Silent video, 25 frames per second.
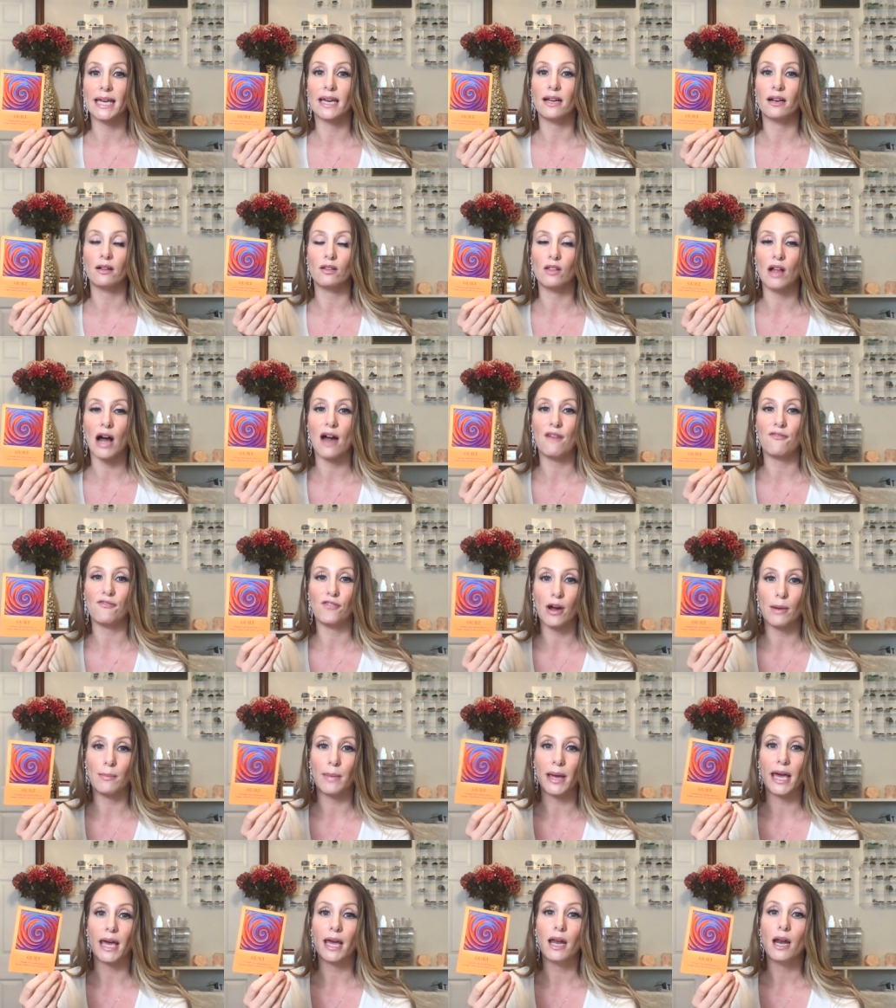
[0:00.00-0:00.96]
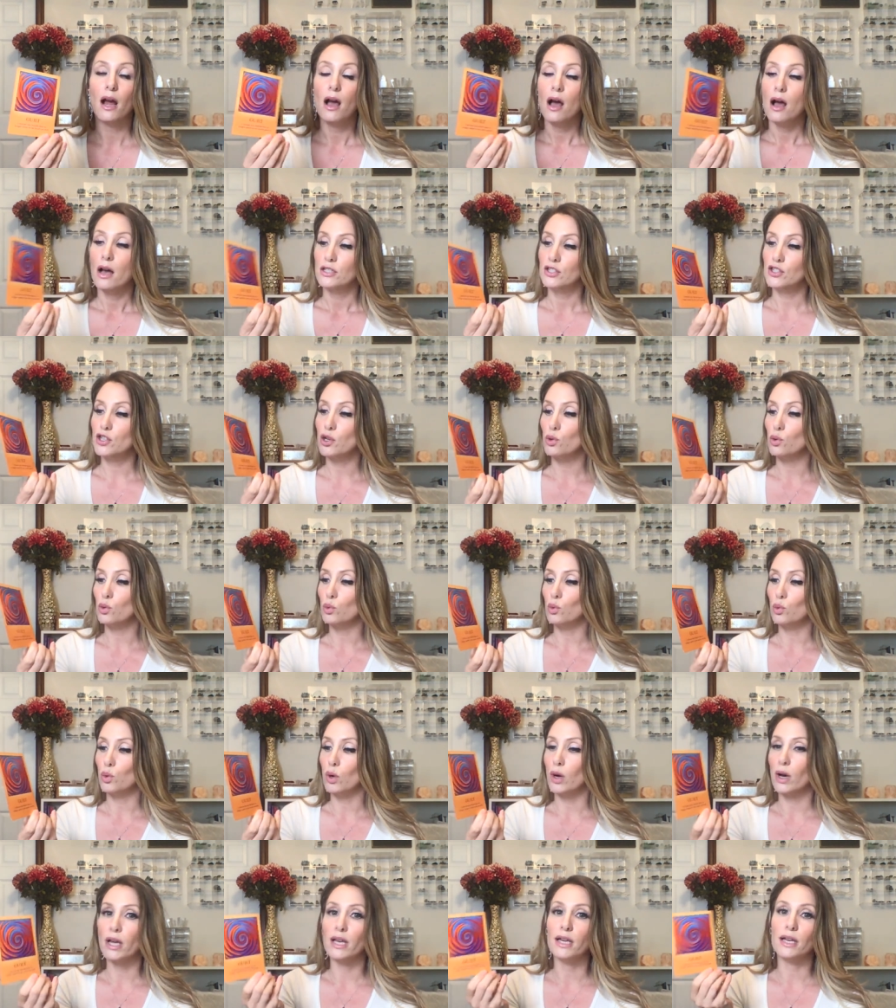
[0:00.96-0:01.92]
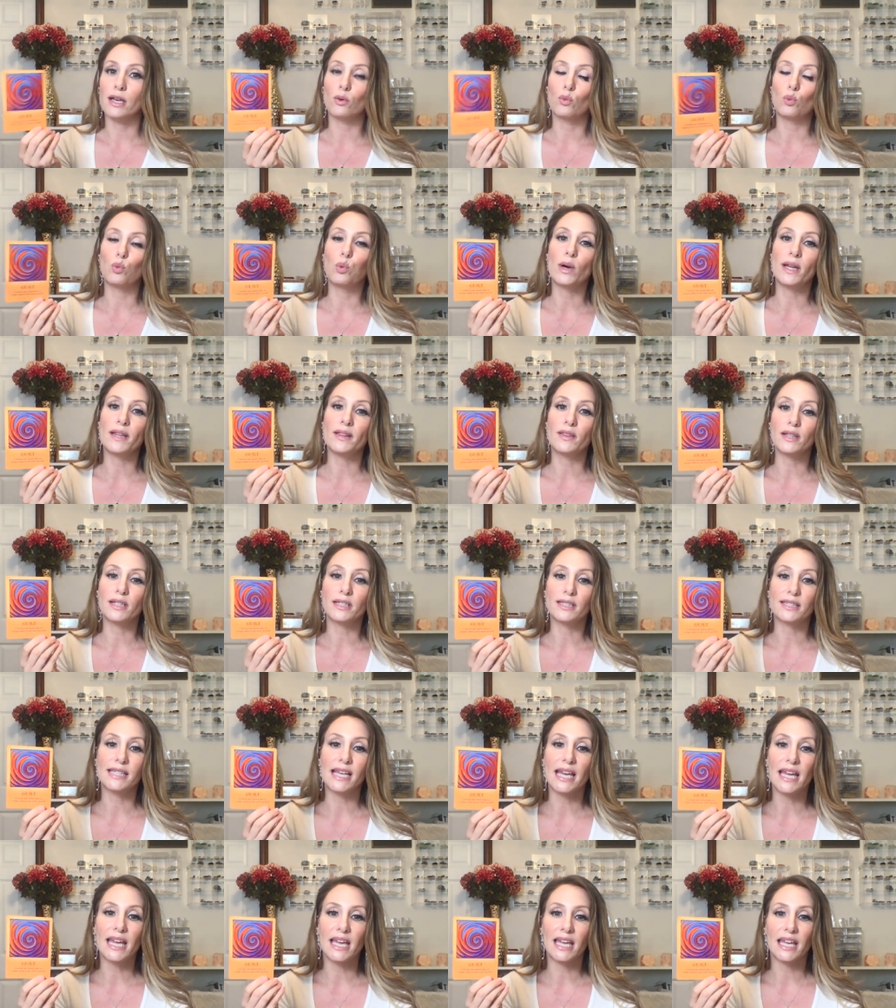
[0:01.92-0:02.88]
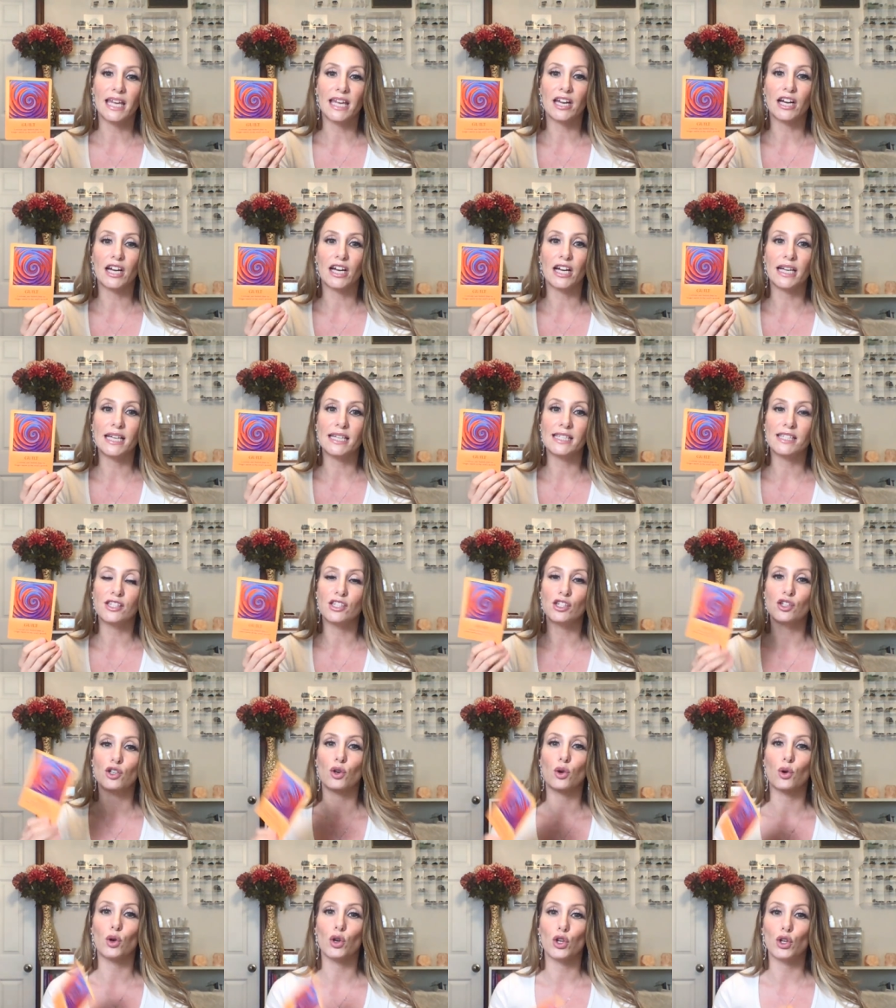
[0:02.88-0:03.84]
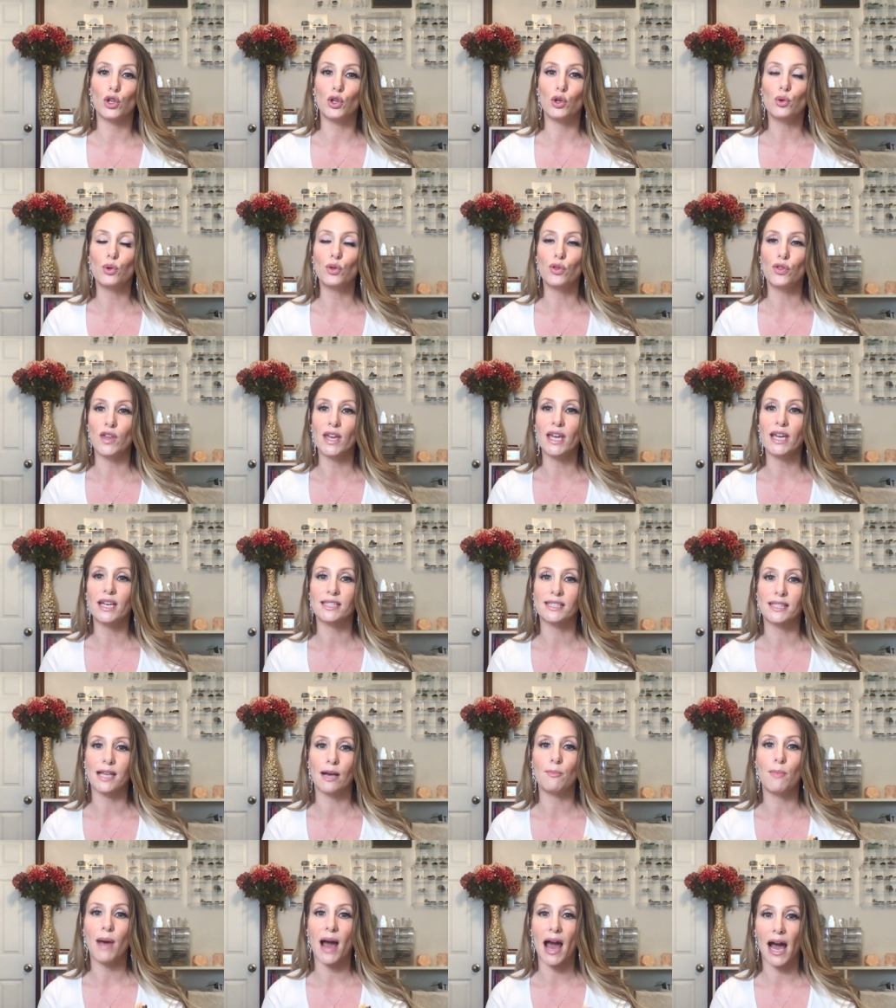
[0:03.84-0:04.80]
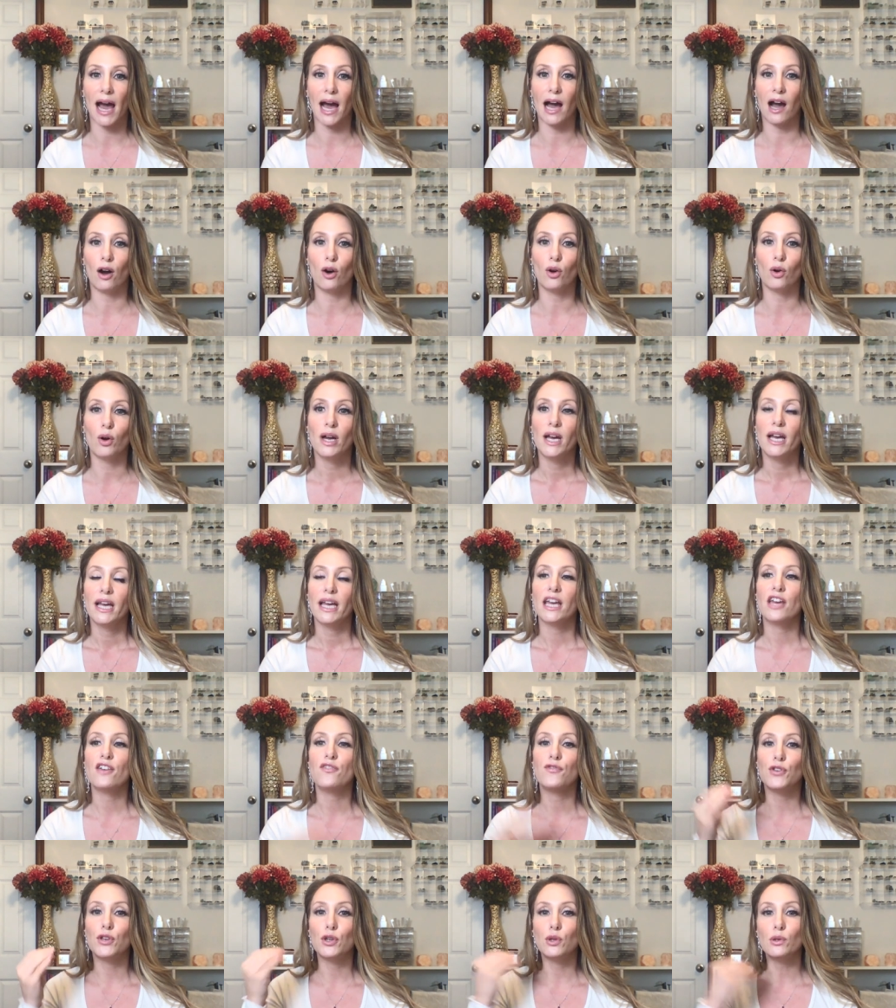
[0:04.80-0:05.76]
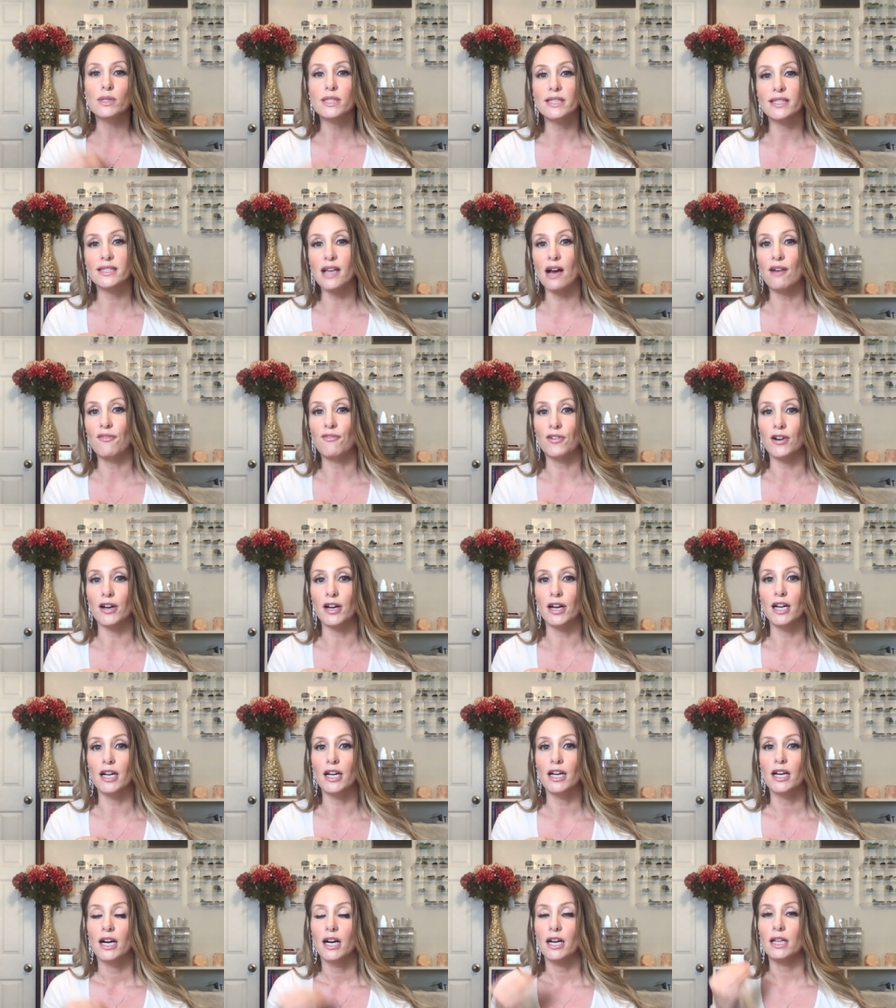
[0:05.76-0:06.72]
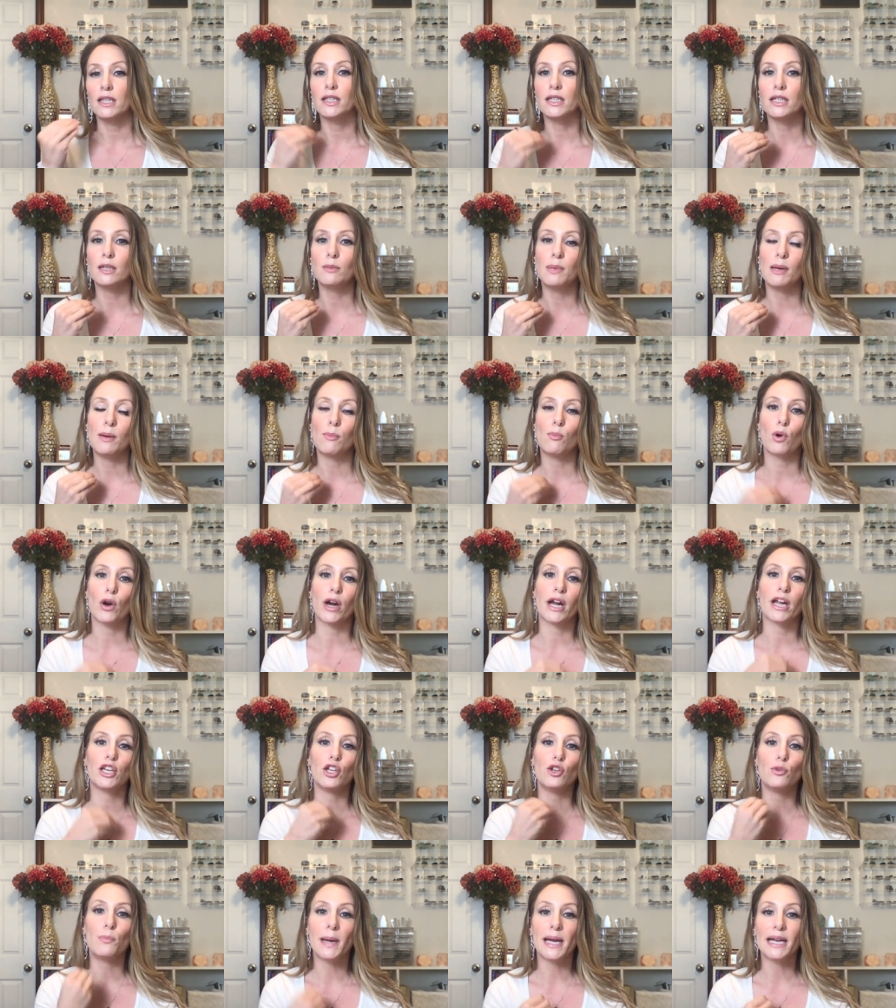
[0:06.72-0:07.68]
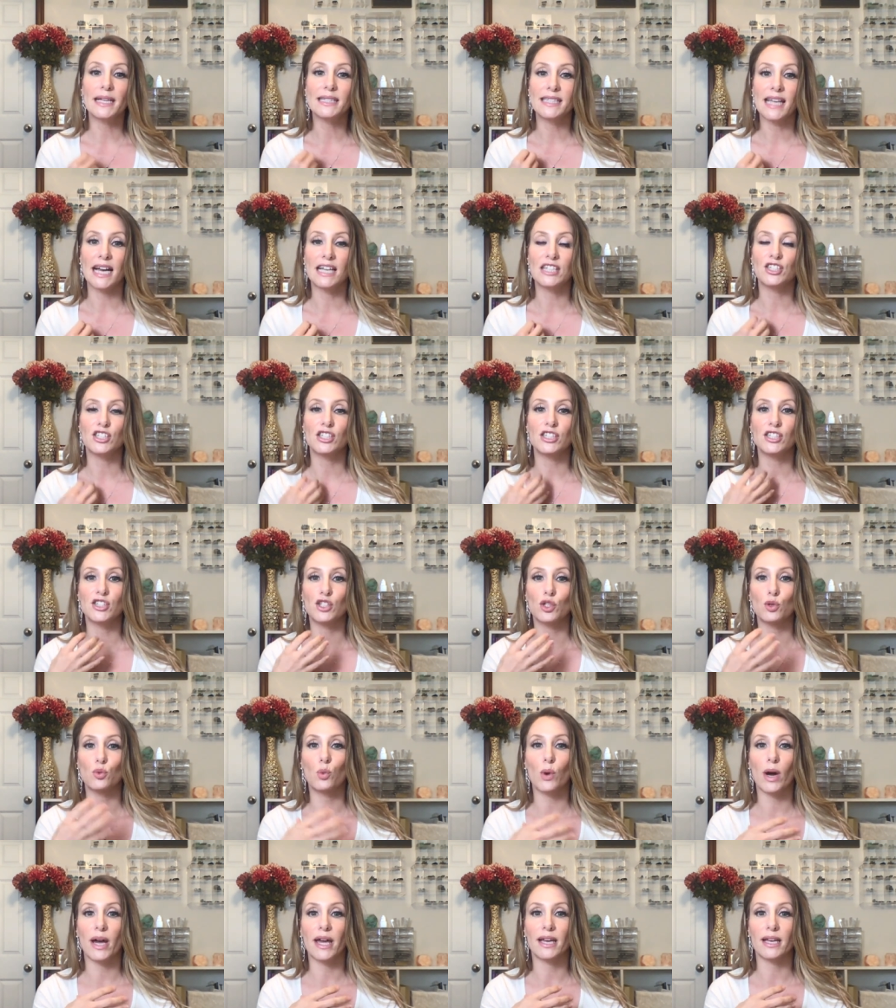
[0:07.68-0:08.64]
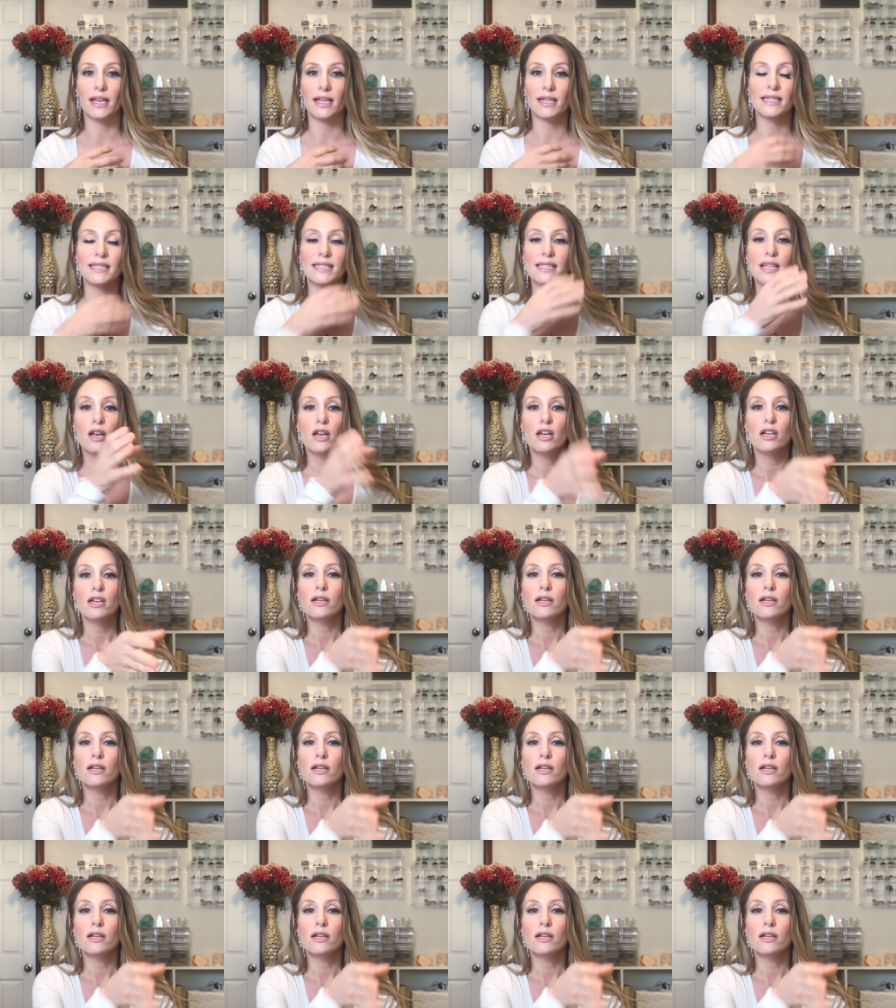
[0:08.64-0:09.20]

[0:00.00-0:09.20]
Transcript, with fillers: get a lot from it. So what they're saying here is you know you think somehow if you suffer a little bit more and you pay attention to what because